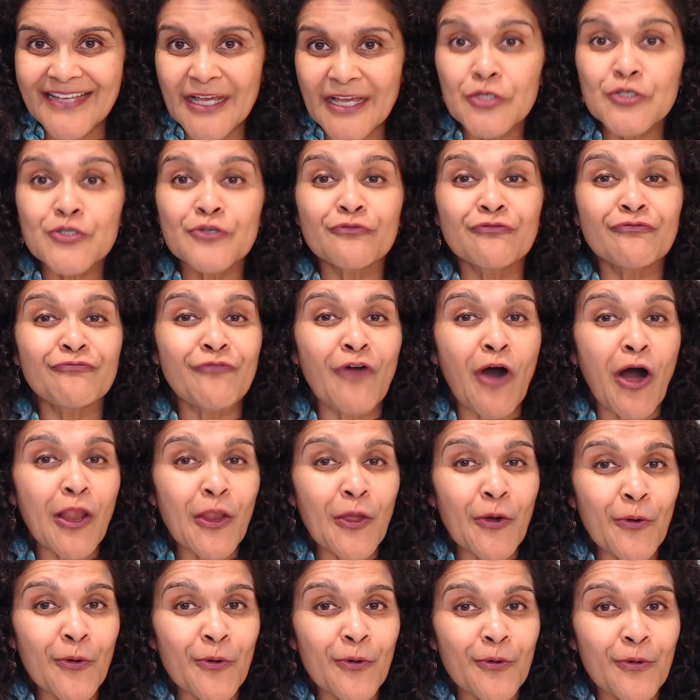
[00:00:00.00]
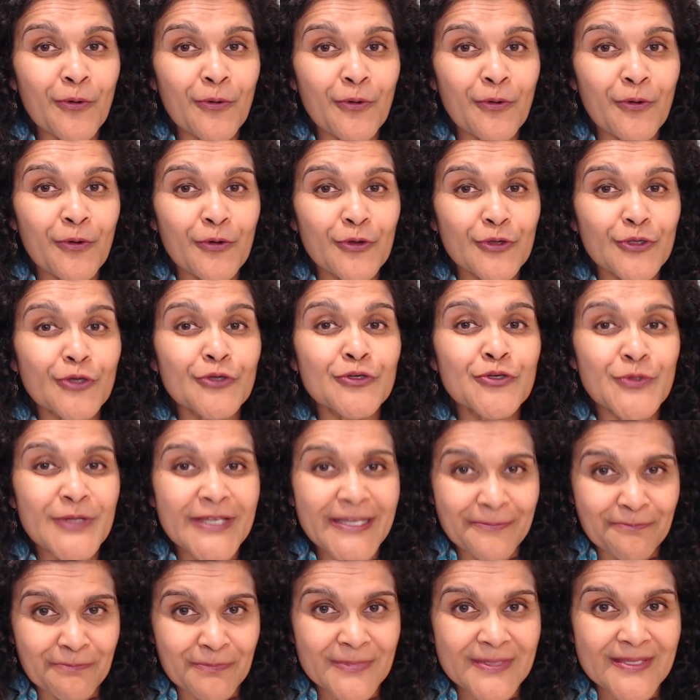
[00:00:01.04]
to follow your
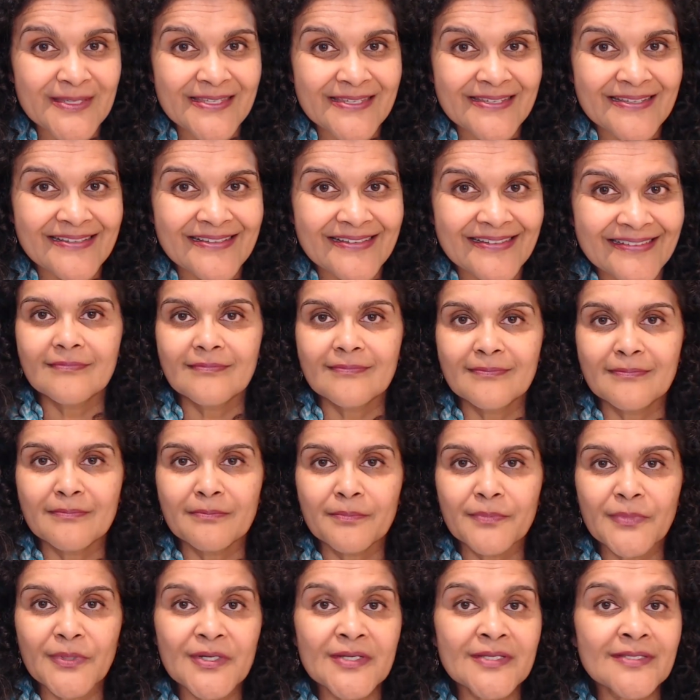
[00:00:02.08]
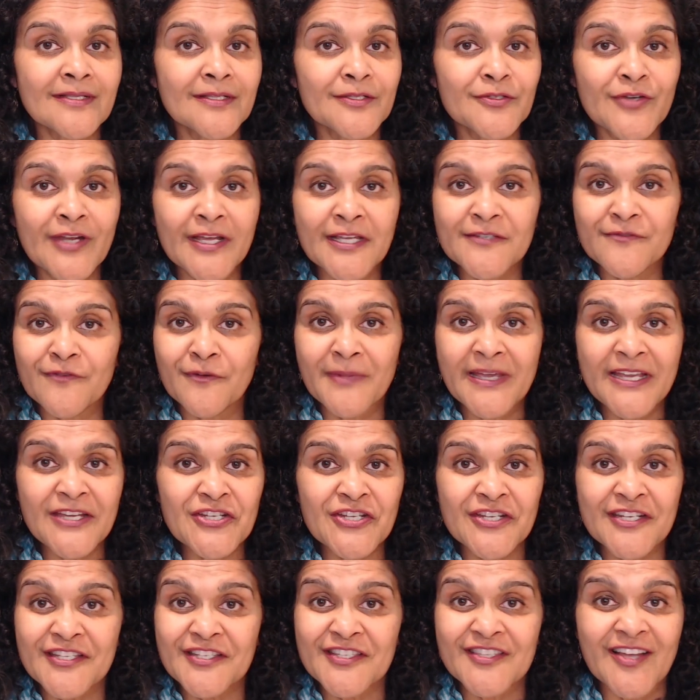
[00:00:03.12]
dreams. Personal
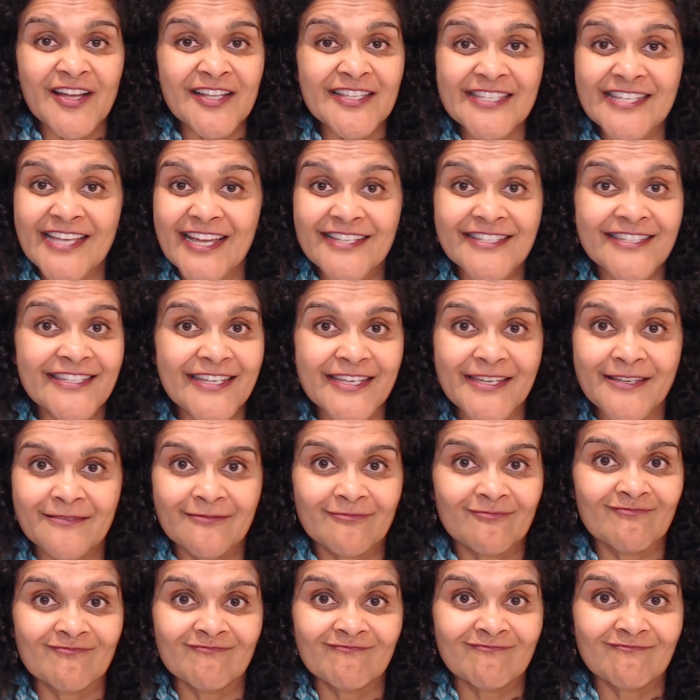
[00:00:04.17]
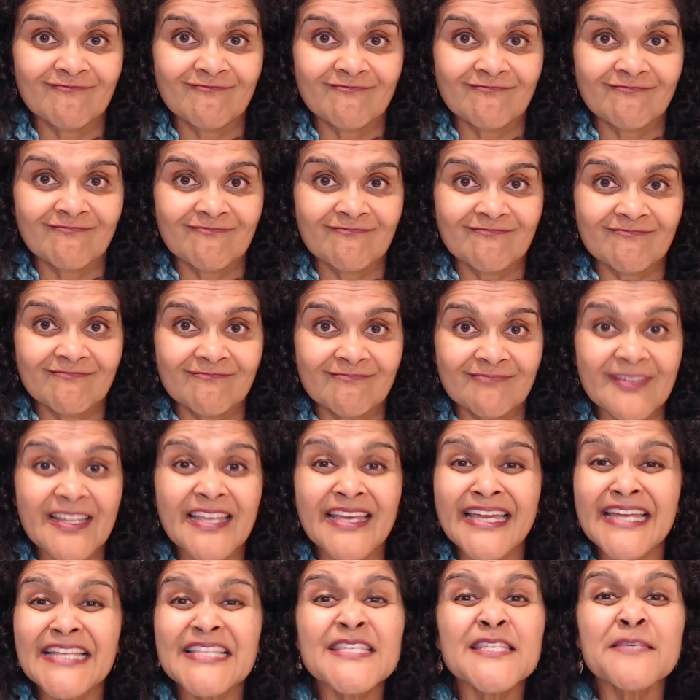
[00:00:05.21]
transformation is not sexy.
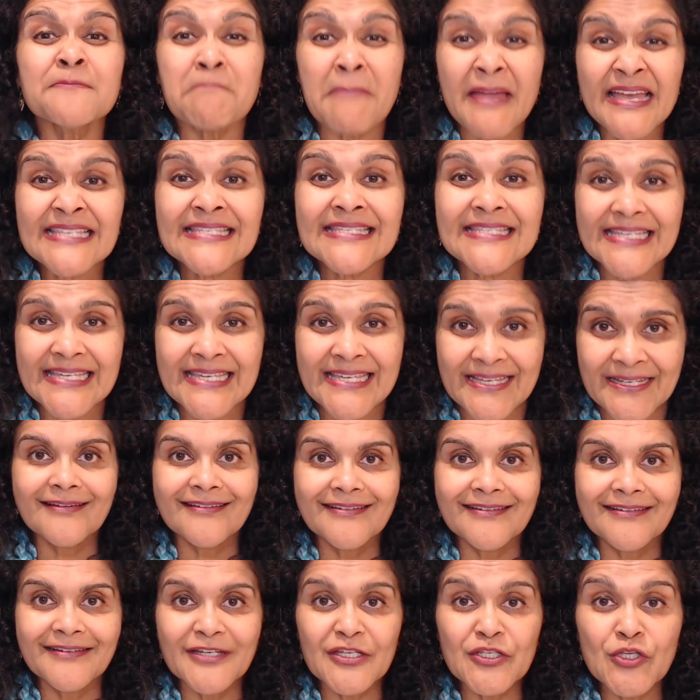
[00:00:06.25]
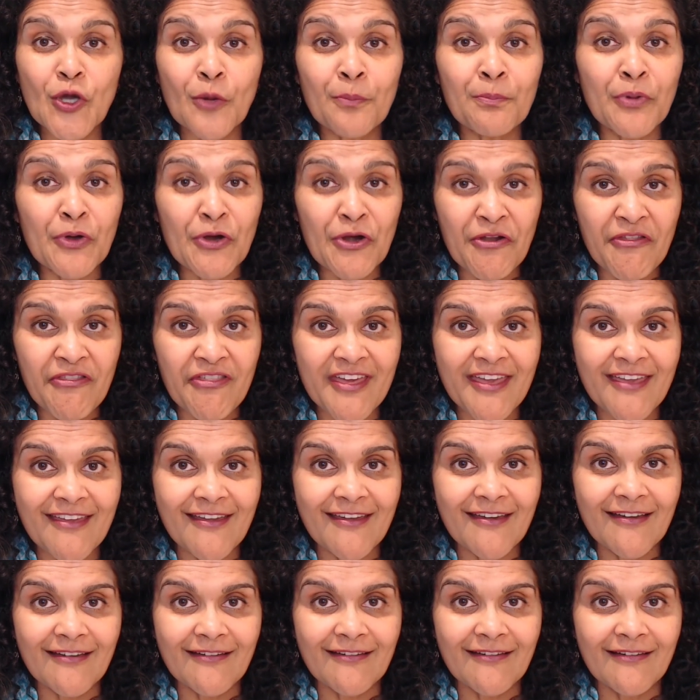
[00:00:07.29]
It's messy. You're
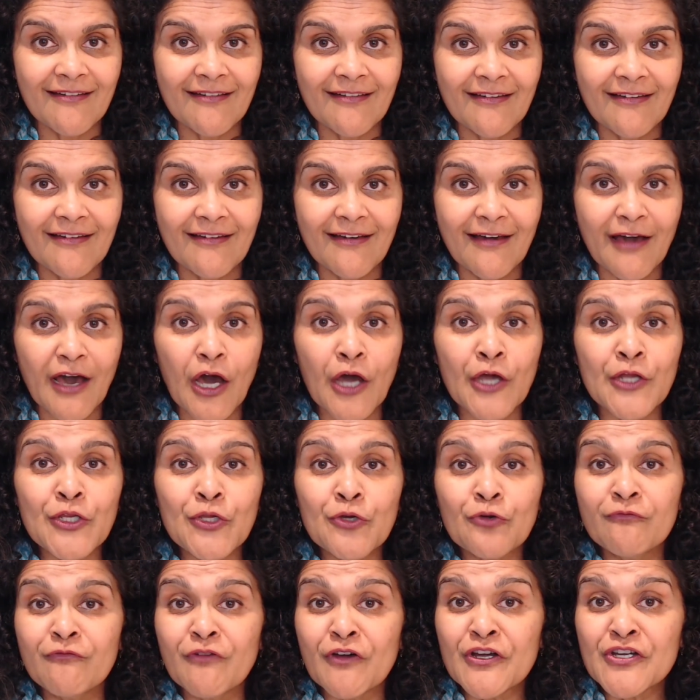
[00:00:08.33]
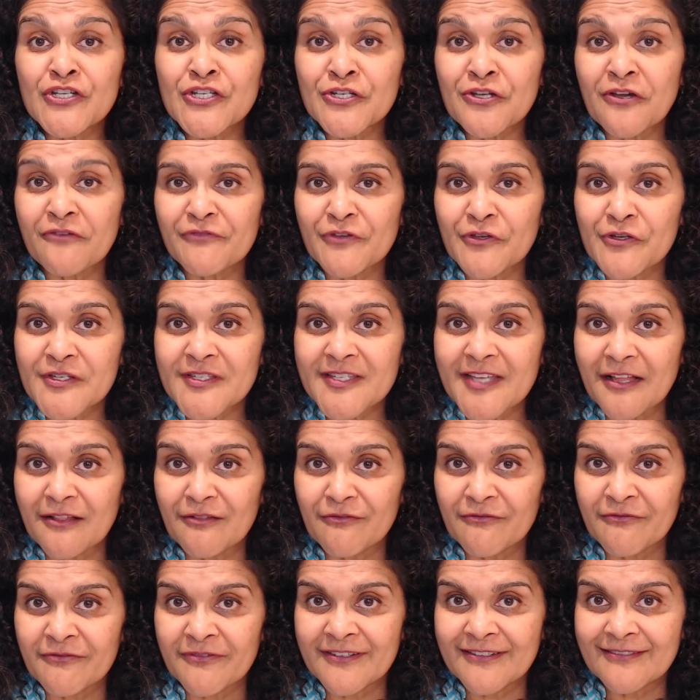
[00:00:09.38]
birthing a new version of
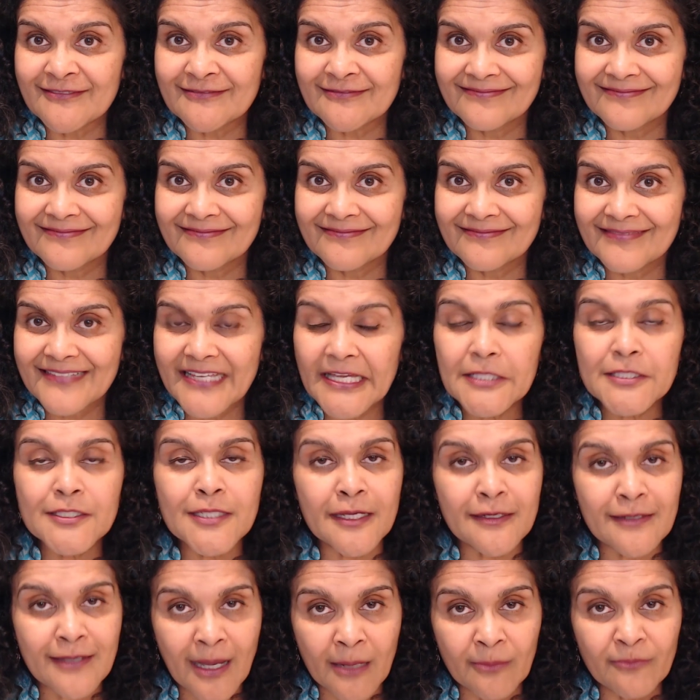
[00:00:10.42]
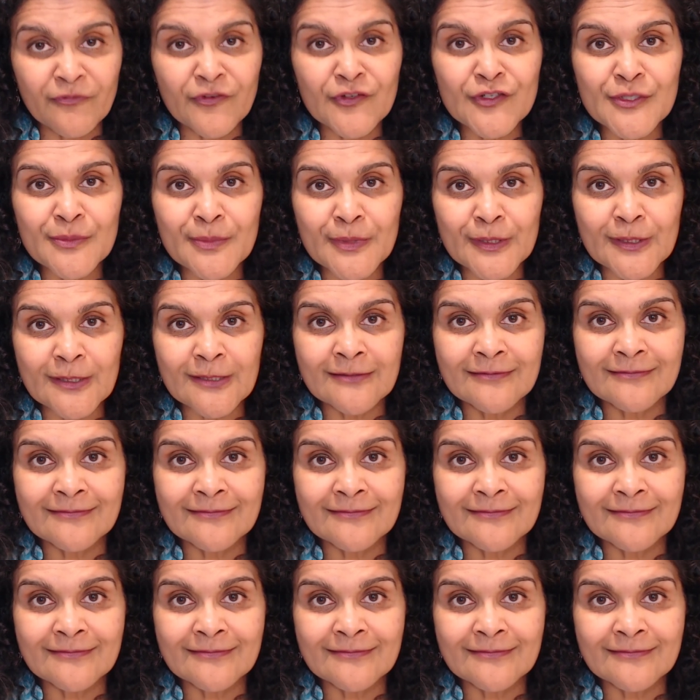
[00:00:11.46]
yourself. It's uncomfortable.